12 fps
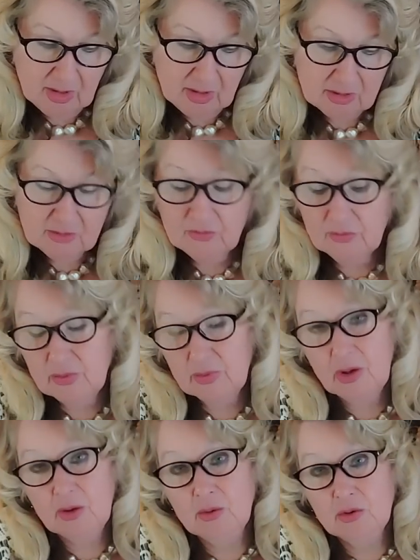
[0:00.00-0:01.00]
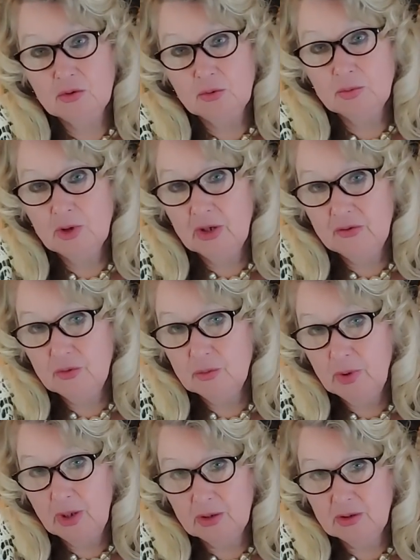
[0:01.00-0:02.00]
And I want to pray for
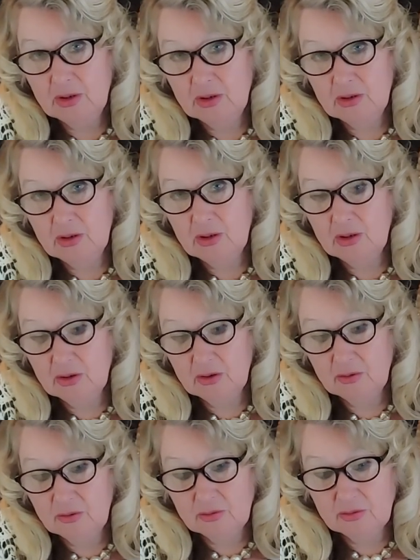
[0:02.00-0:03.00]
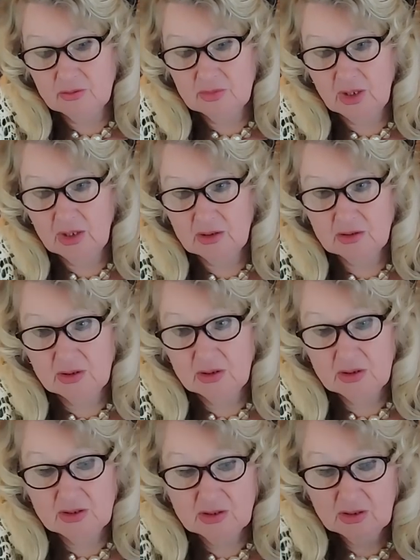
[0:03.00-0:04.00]
Biden that
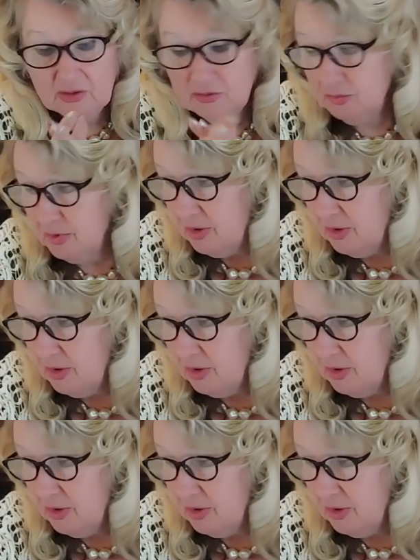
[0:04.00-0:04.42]
his health